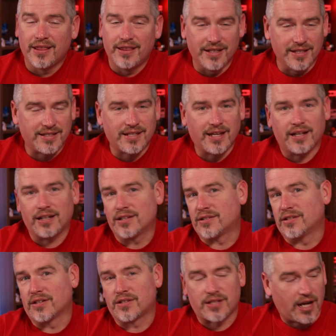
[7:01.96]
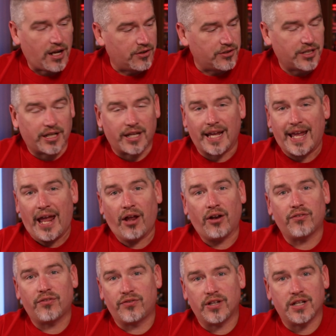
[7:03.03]
This set is nostalgic.
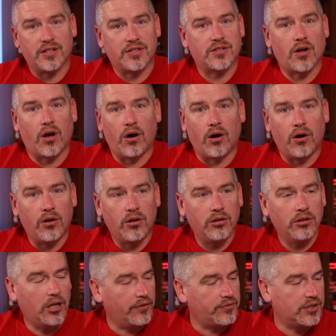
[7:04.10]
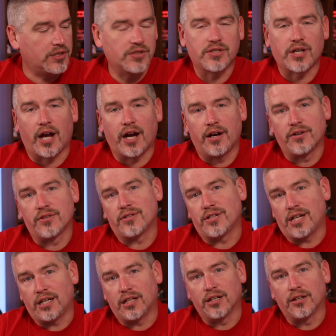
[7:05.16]
It fits all of the desires
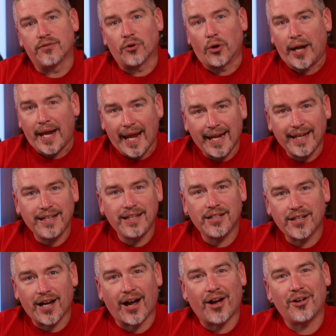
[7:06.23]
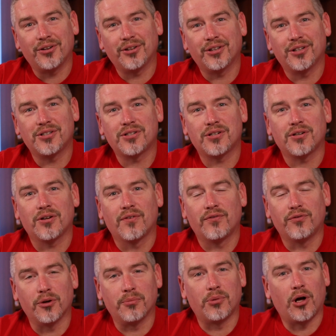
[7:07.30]
needed for any college
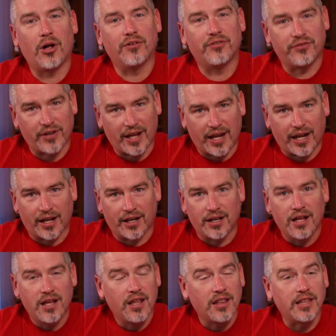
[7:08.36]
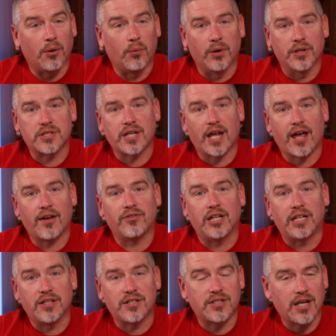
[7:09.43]
football fan that wants to have
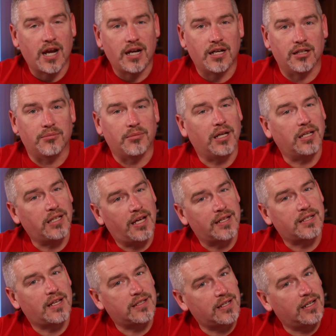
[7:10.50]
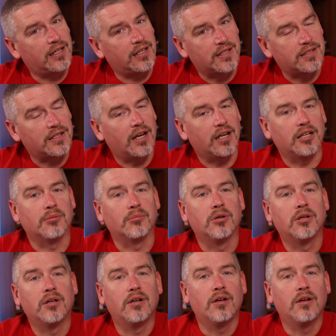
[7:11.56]
any stadium. And yes, I said any stadium.